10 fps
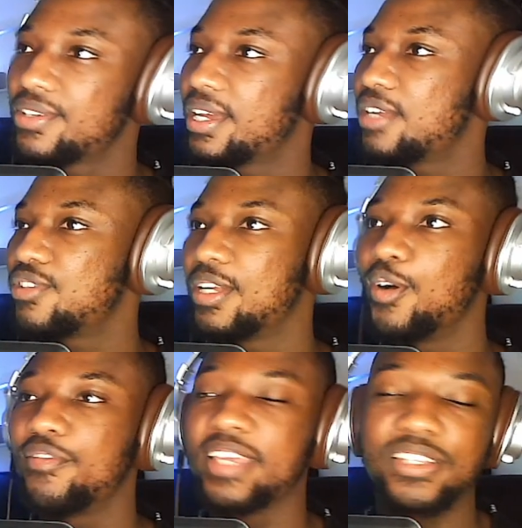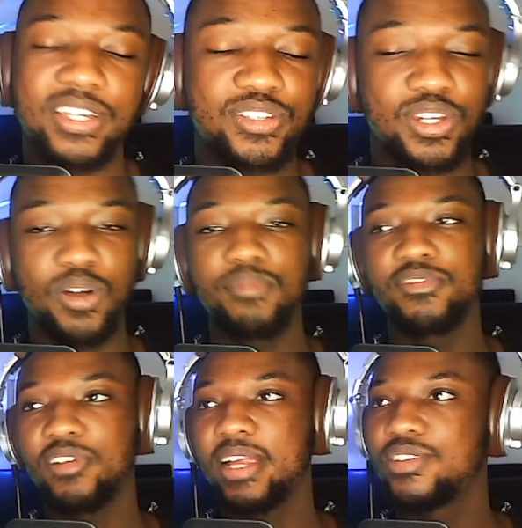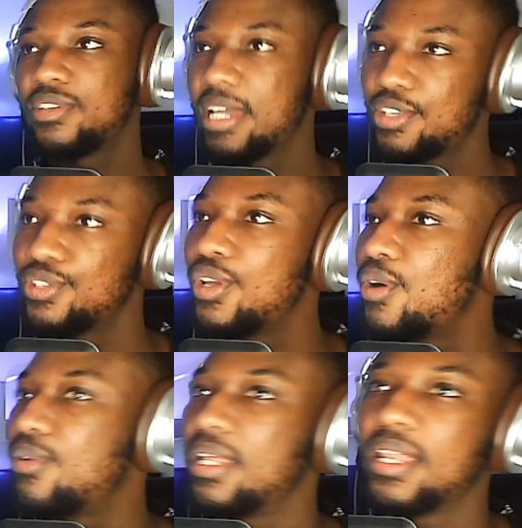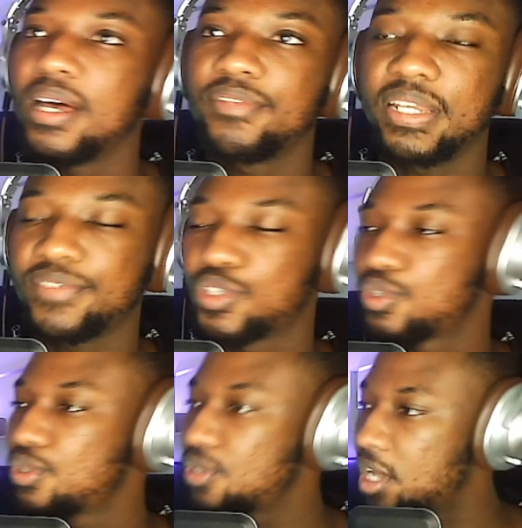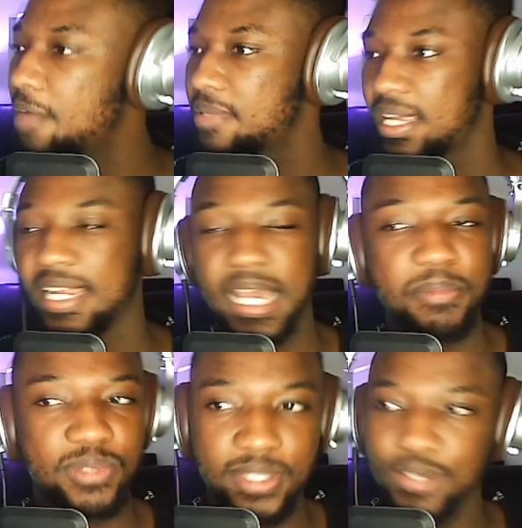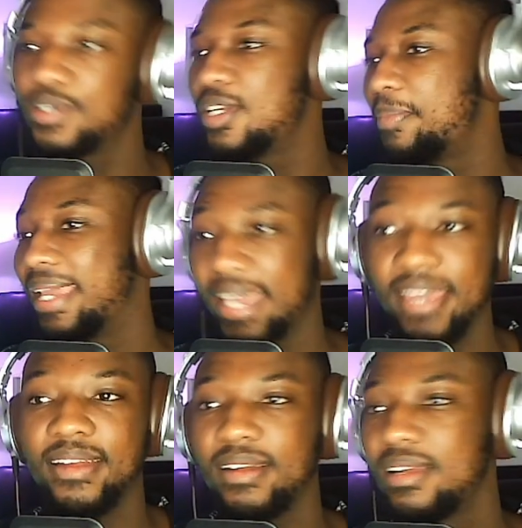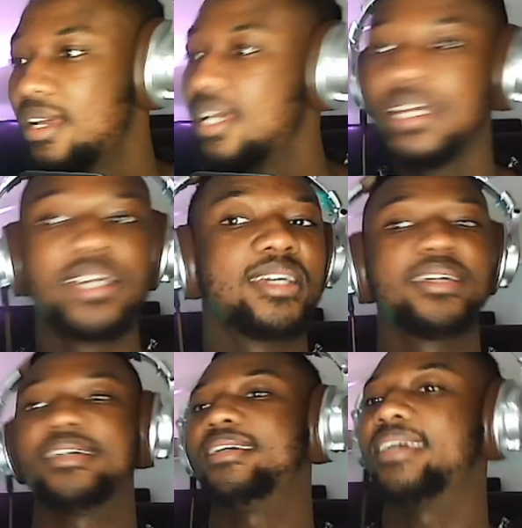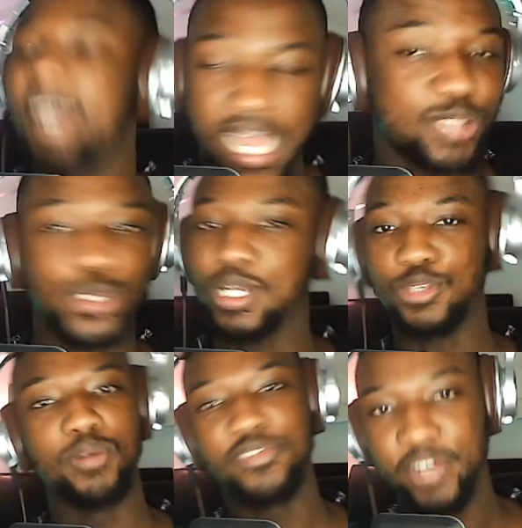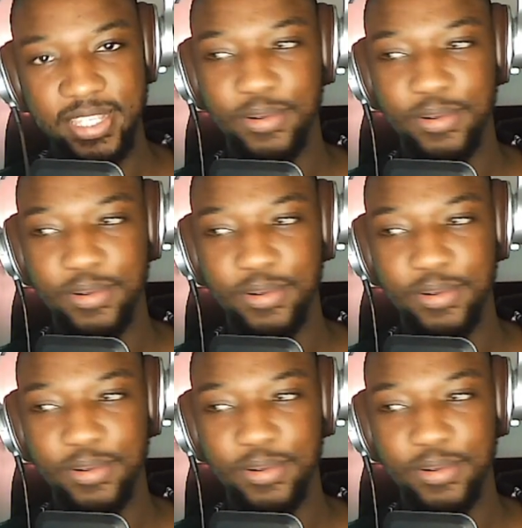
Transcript: Shout out to the Ko-fi gang. Shout out to the Home Fries. You guys know the love never stops, and I'm still gonna be here as long as Home Free is